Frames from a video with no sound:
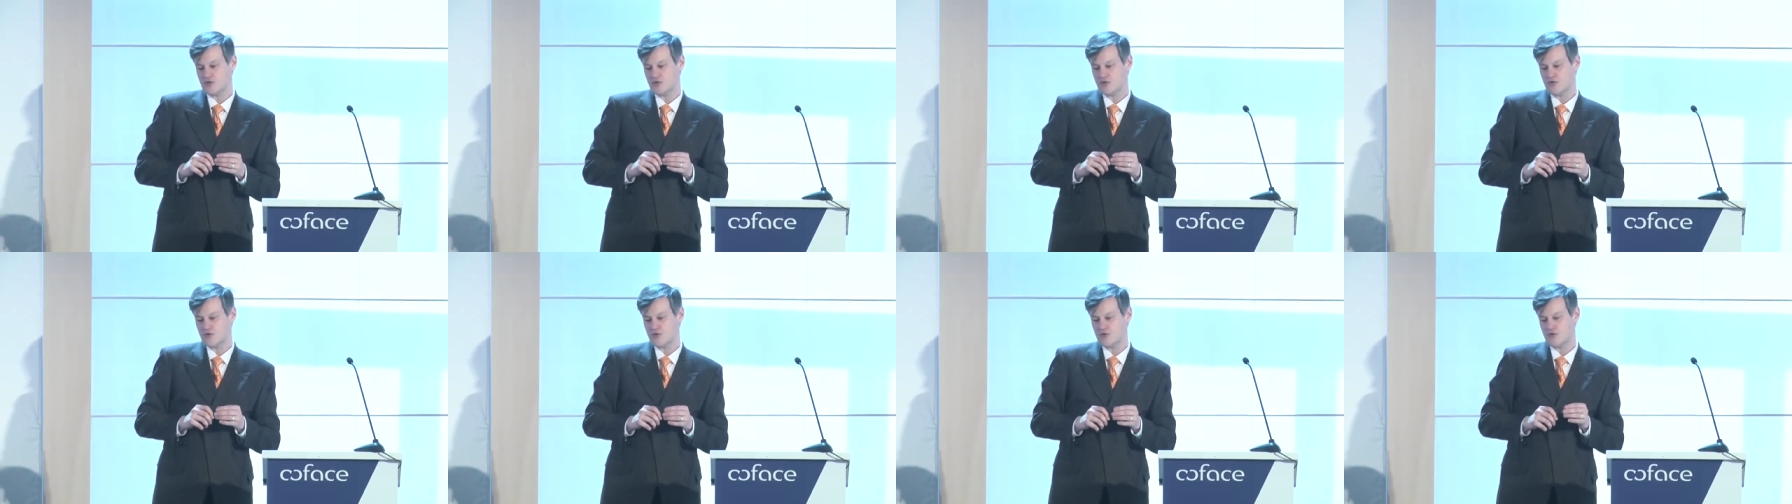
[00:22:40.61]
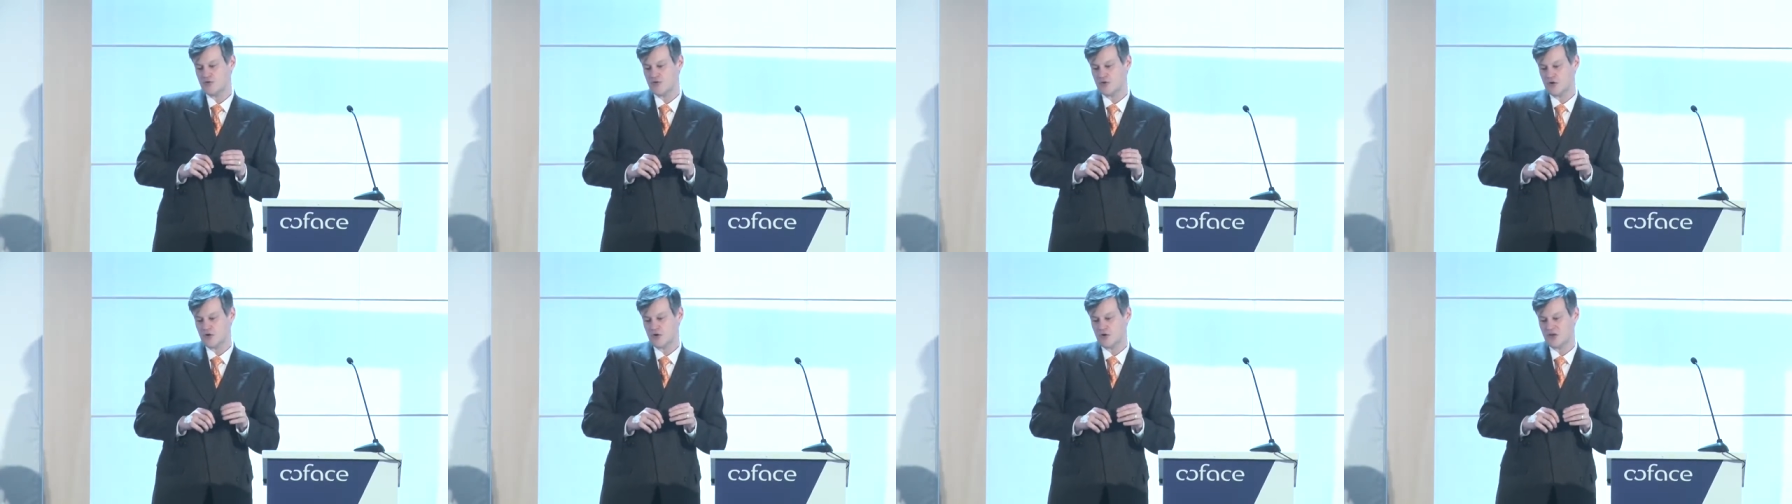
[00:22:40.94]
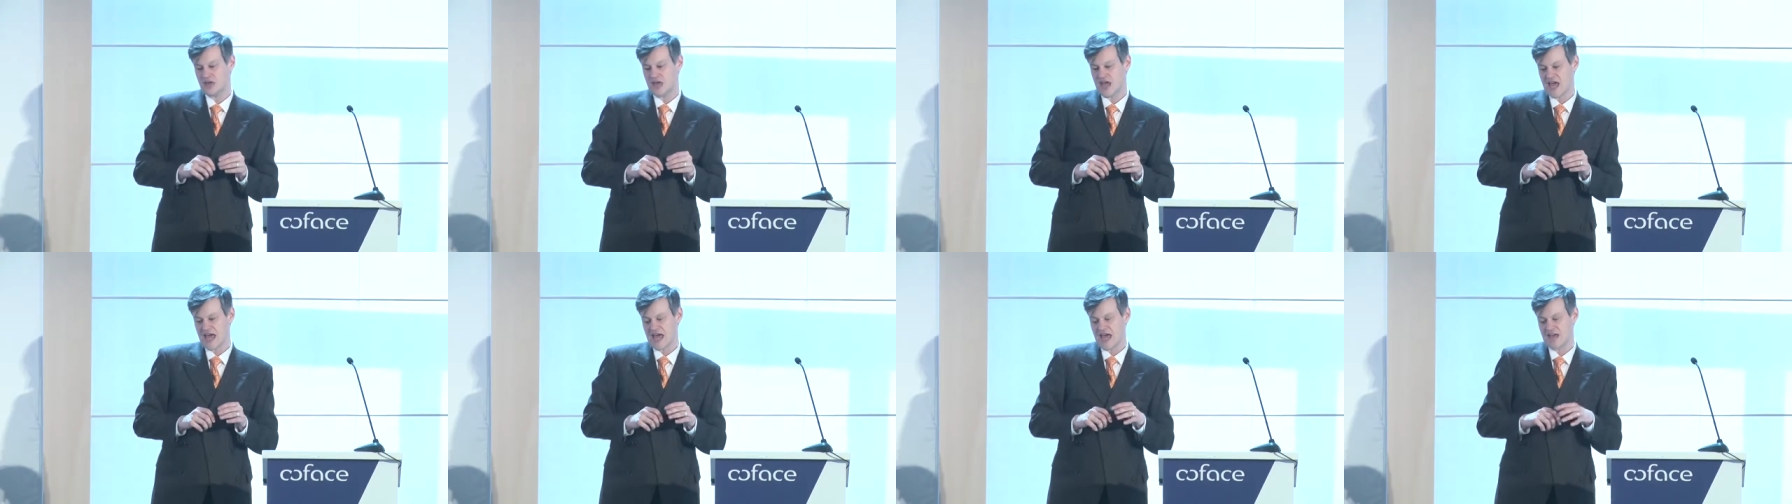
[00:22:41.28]
to
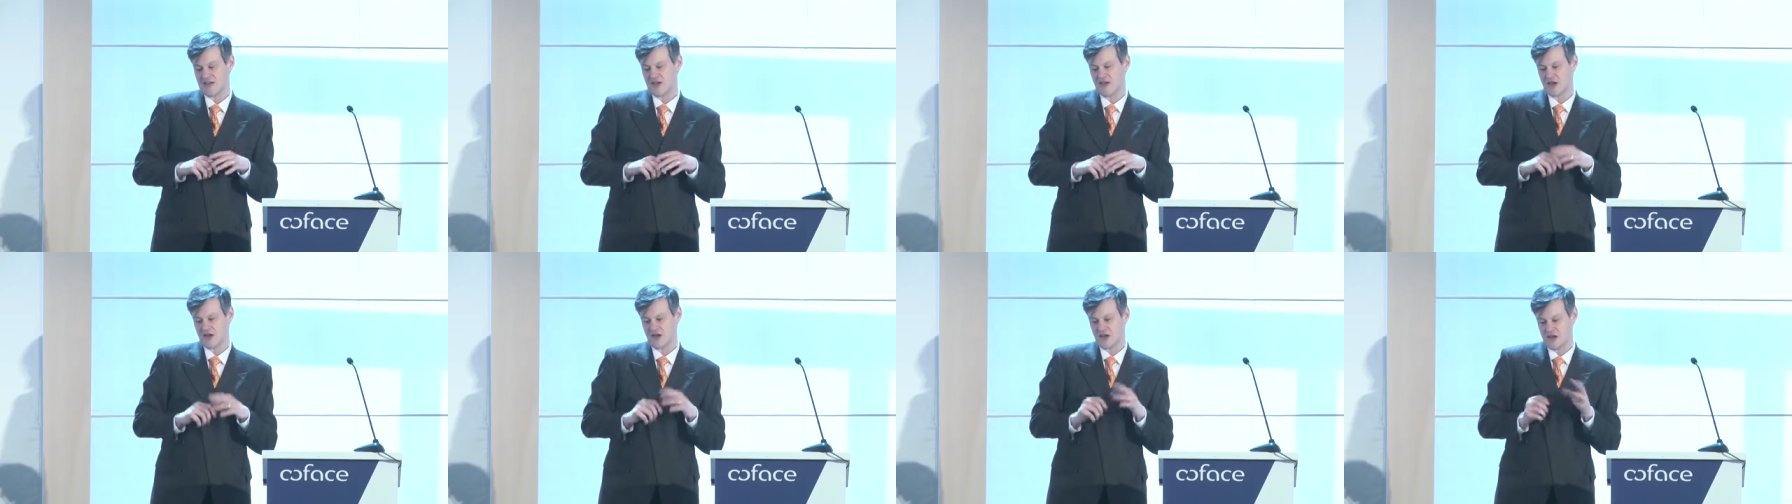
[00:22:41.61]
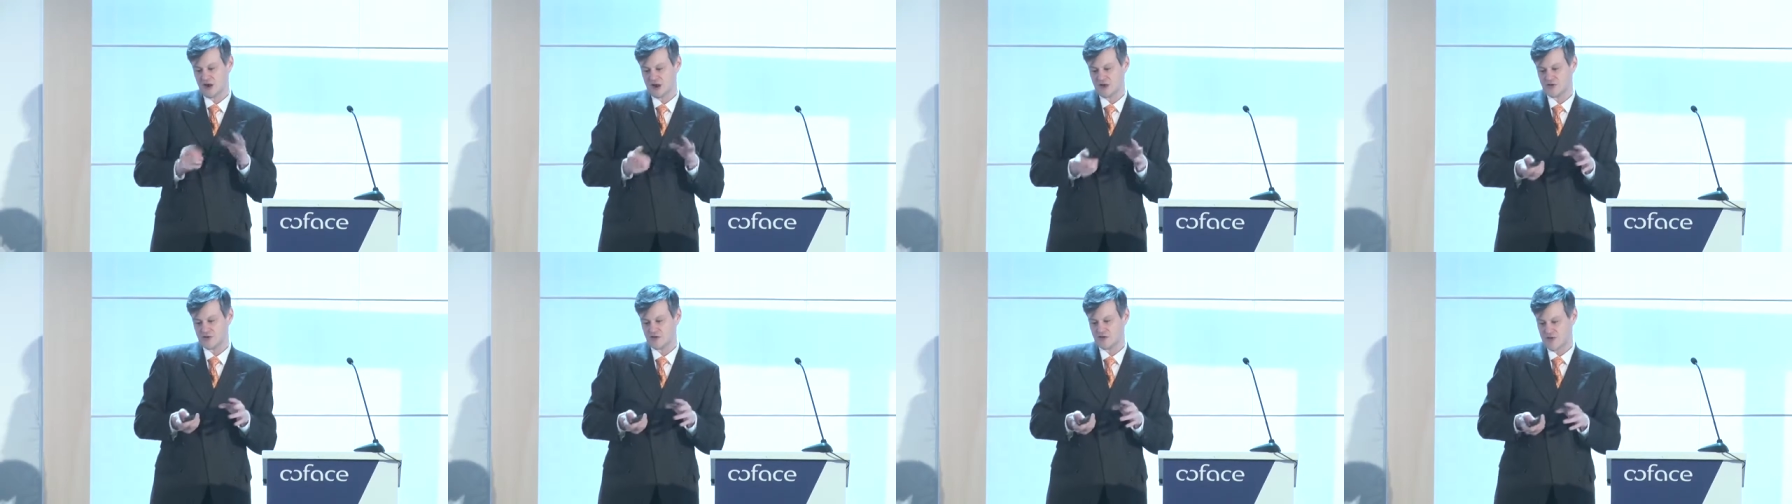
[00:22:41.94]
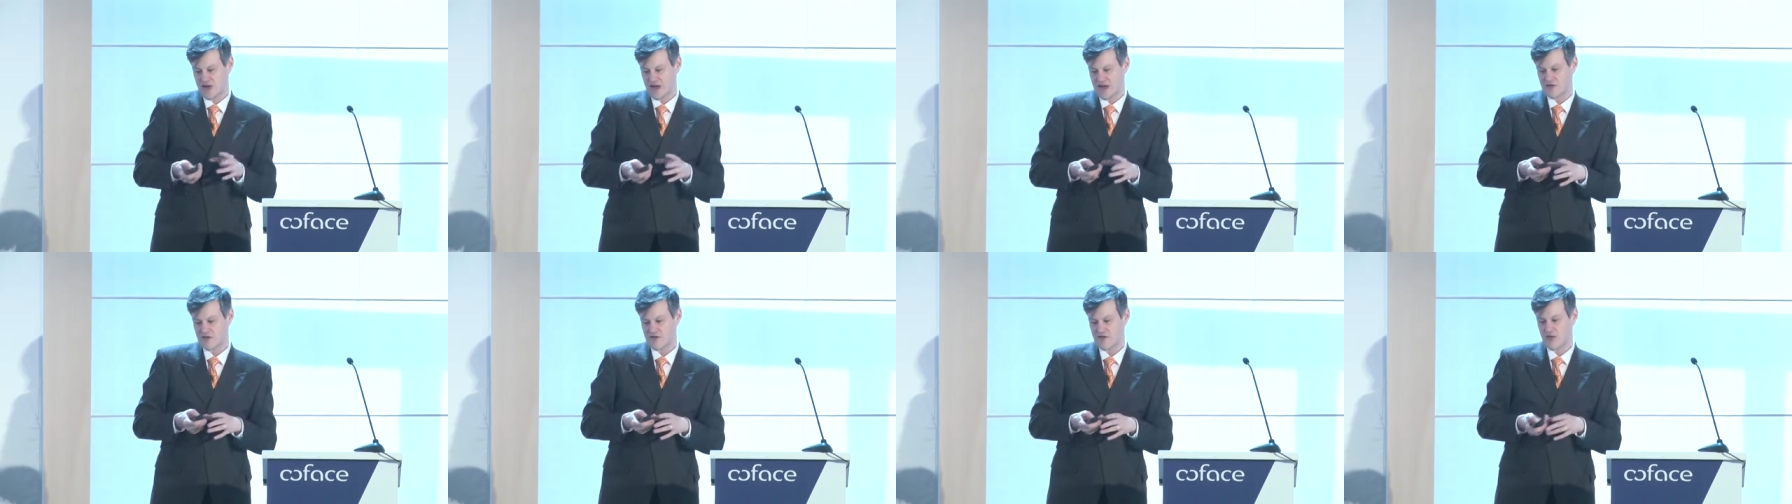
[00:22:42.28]
look at larger
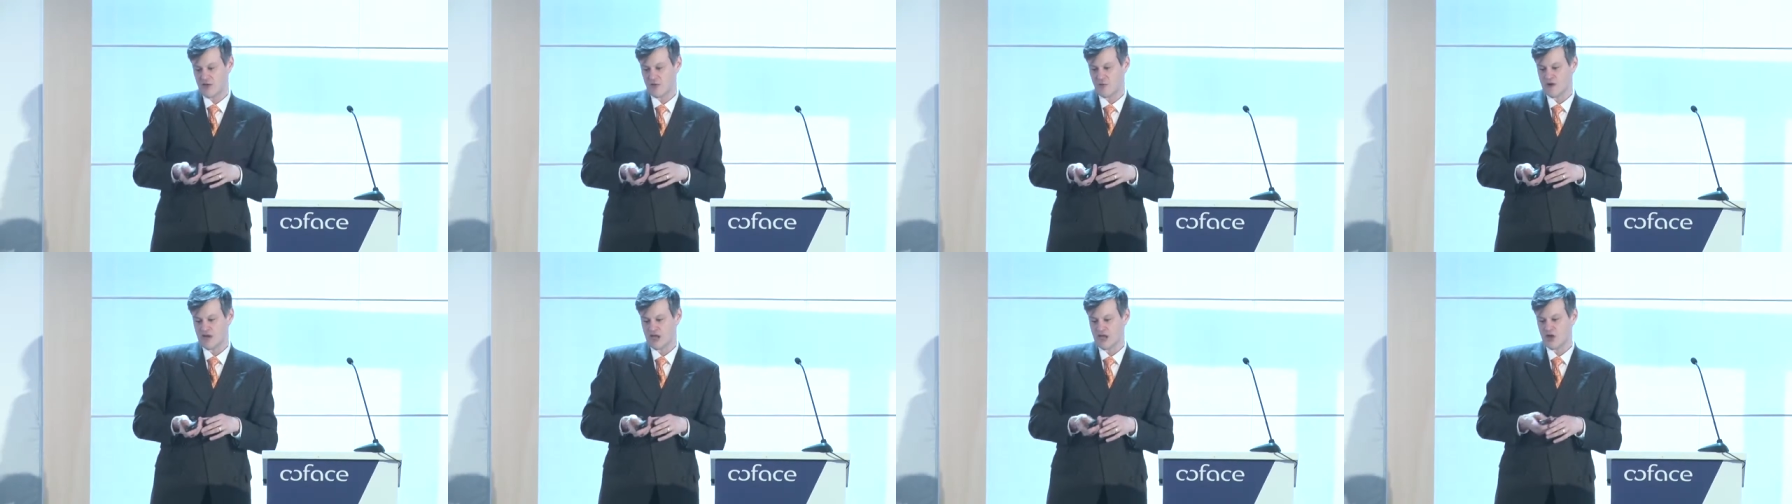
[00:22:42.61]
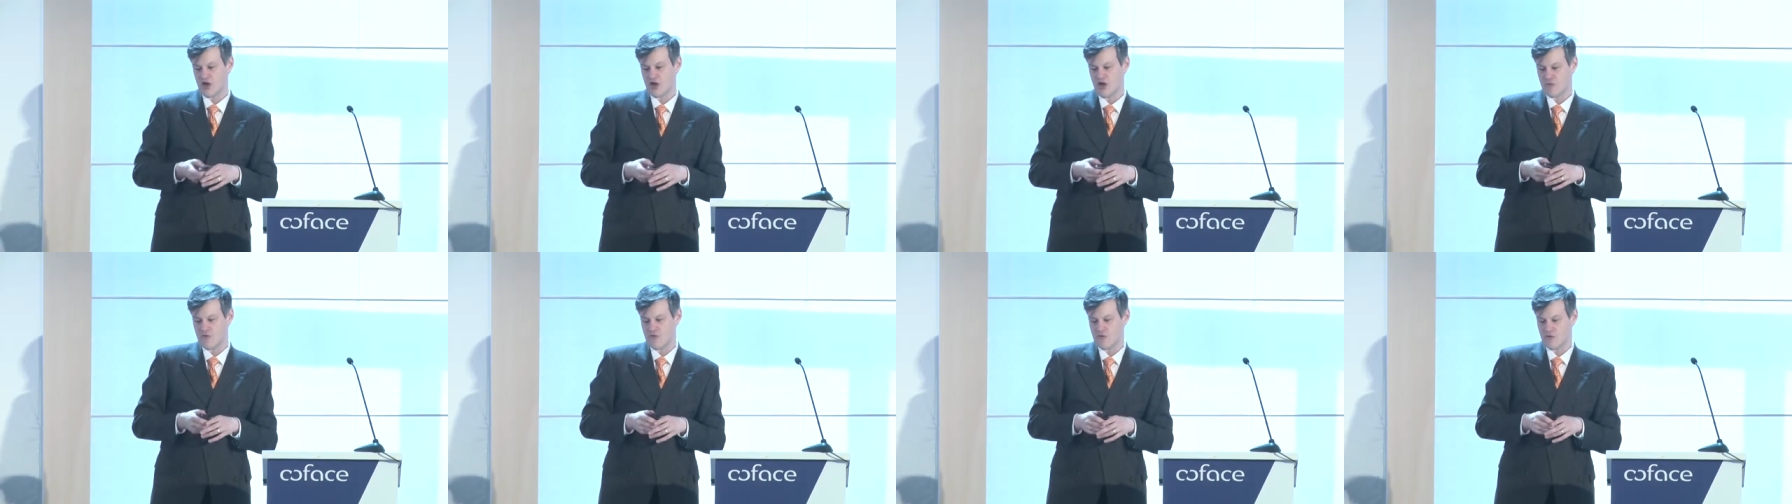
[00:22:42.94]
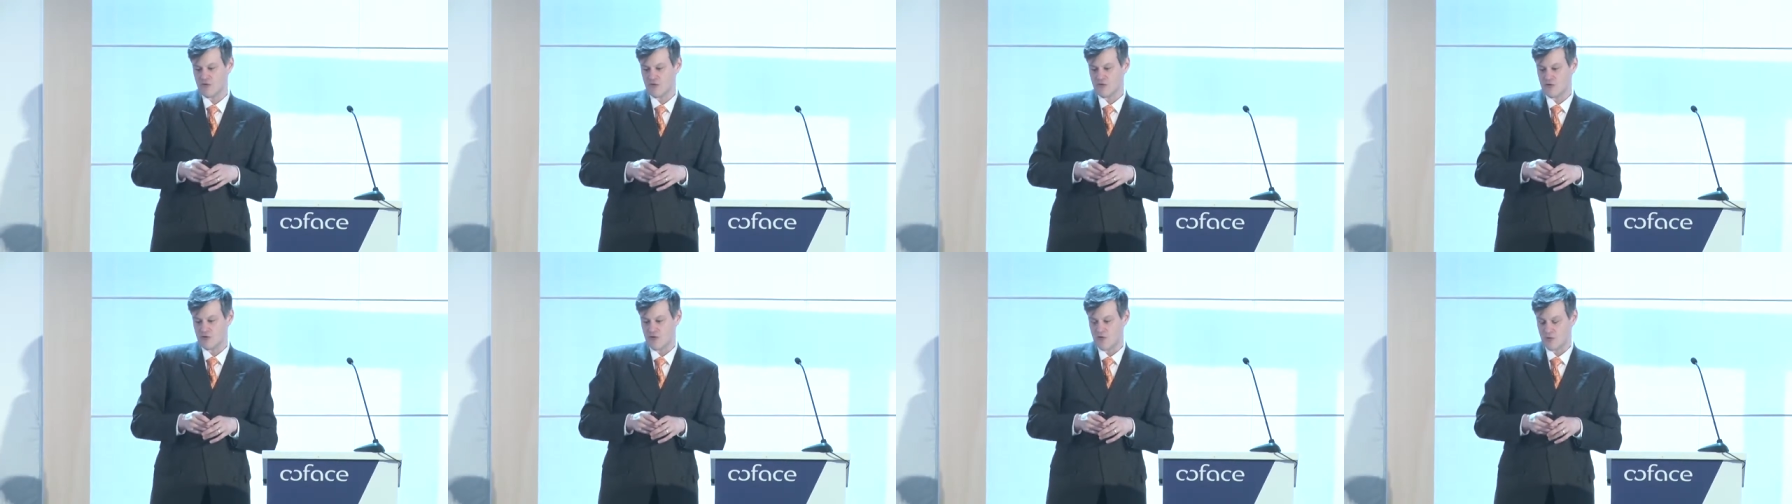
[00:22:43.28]
trends when it comes
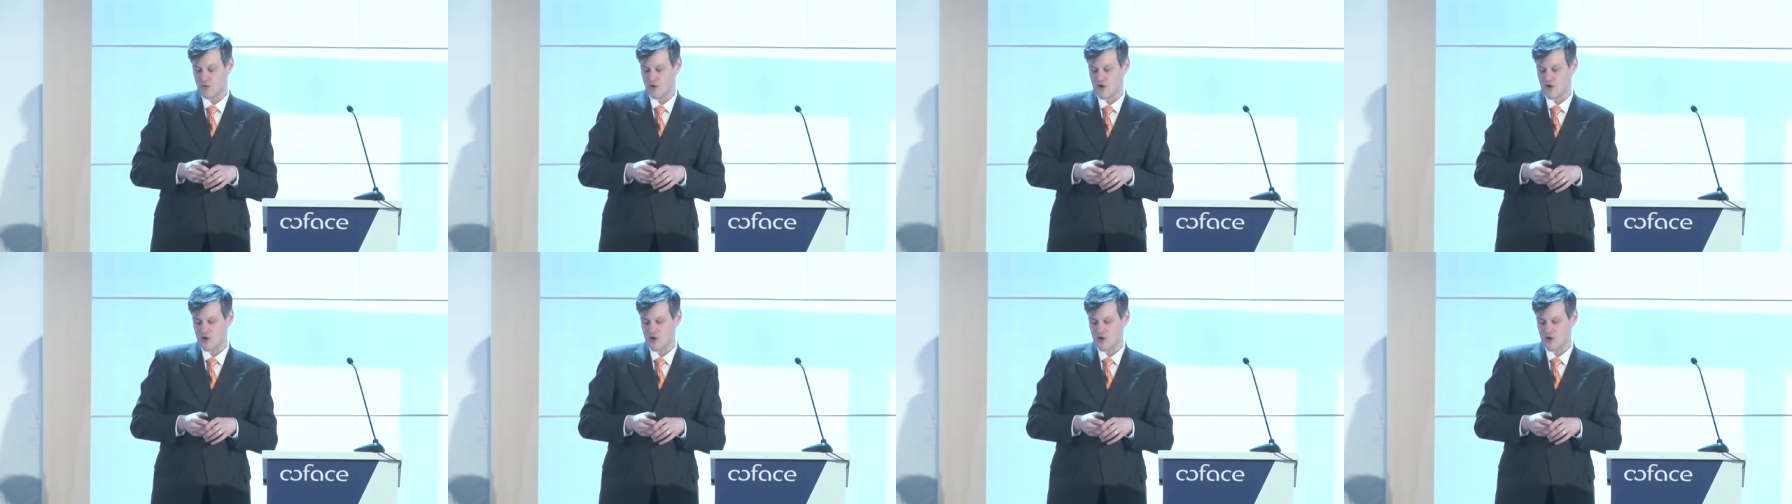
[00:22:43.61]
to